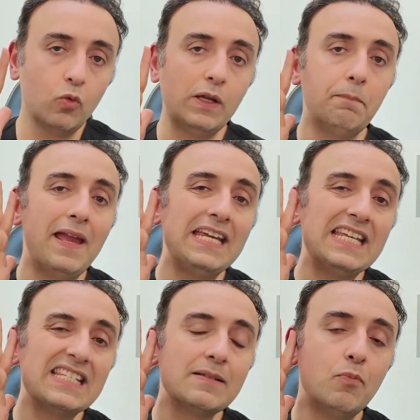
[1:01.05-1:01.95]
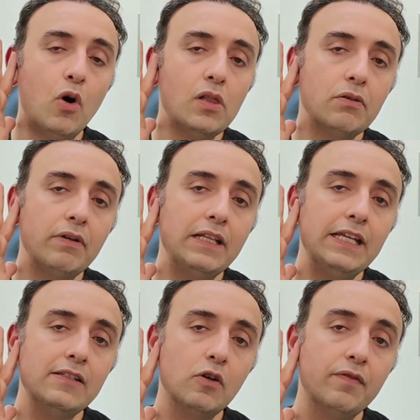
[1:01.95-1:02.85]
We make small
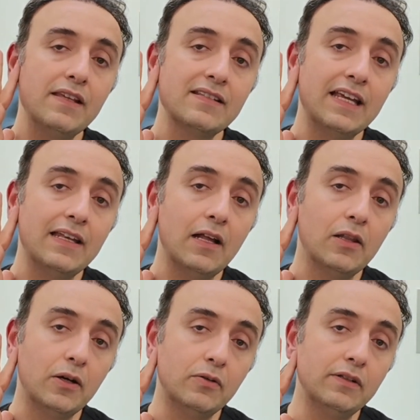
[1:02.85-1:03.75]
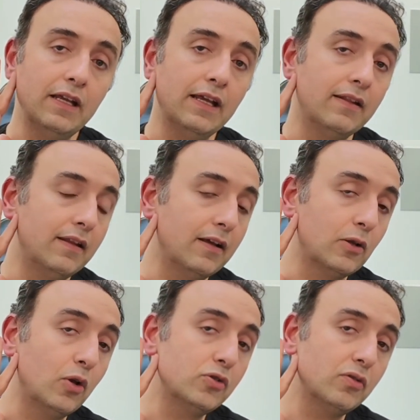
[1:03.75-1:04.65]
release of the skin alone
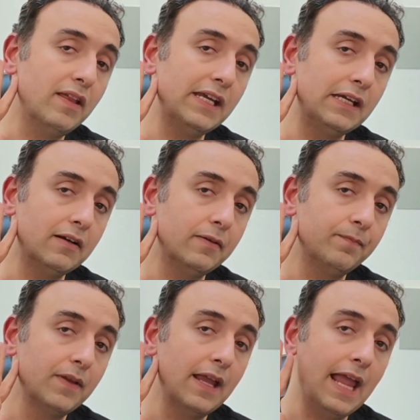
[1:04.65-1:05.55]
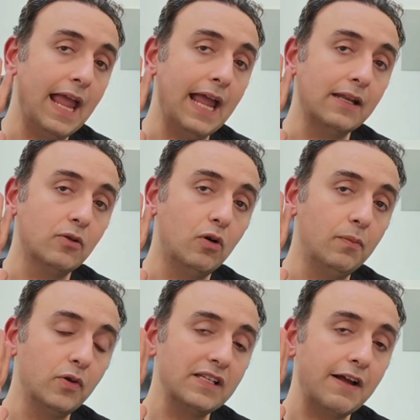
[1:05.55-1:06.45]
close to the ear, and
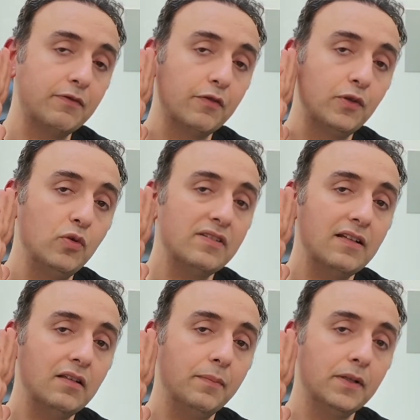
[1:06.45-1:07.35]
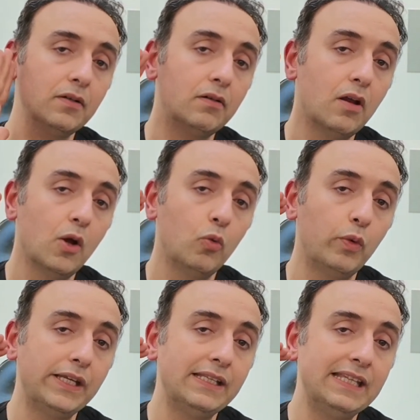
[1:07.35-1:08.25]
almost after a few centimeters,
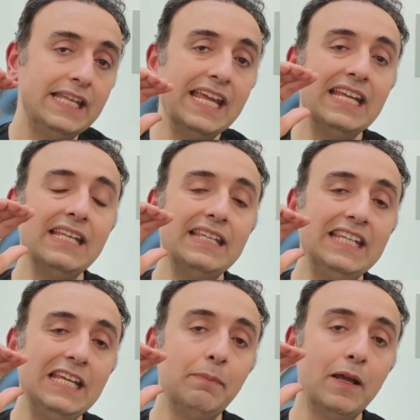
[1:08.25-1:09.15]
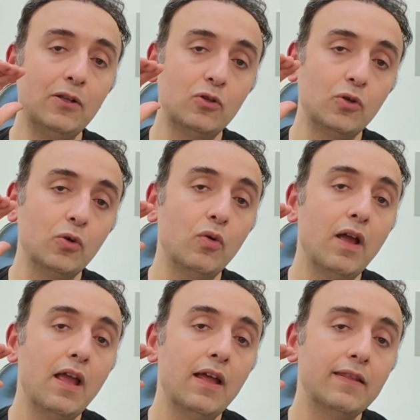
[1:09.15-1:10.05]
we dig deep into
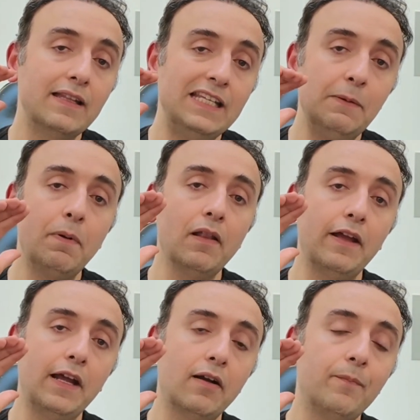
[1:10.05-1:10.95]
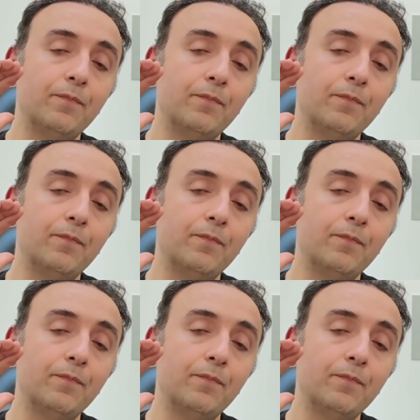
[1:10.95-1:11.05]
the deeper layer.